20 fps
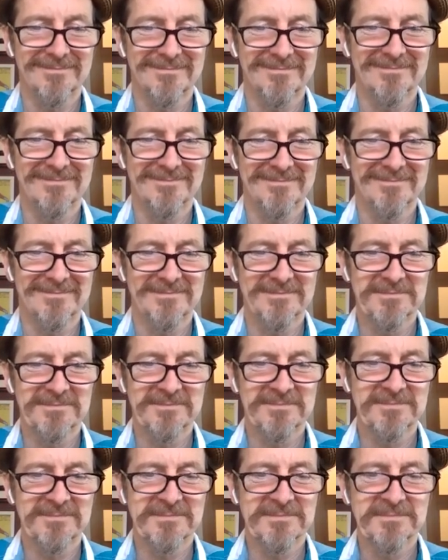
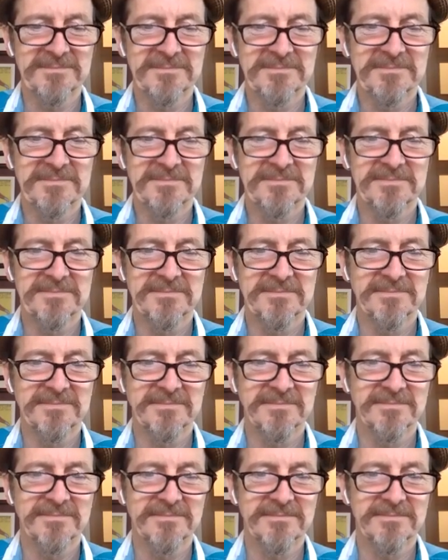
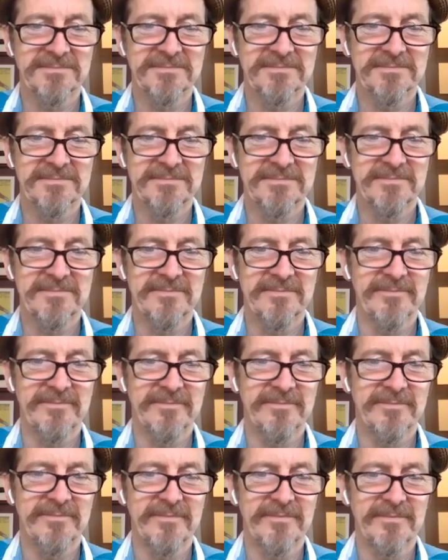
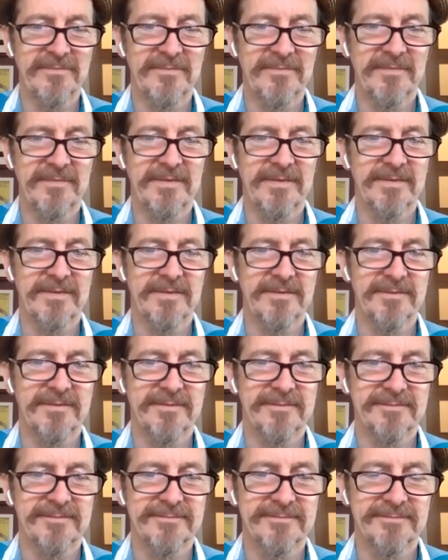
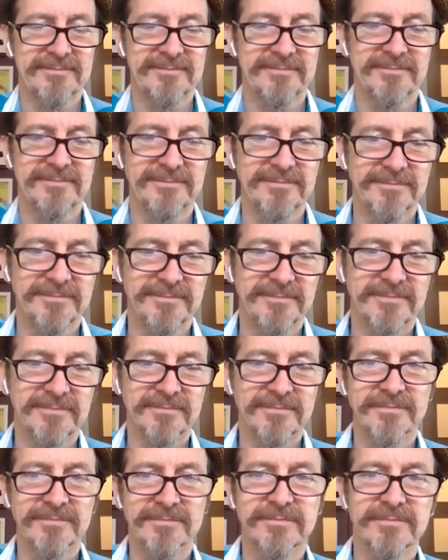
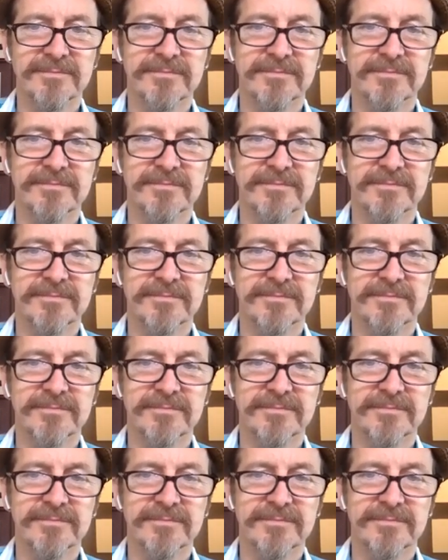[no speech]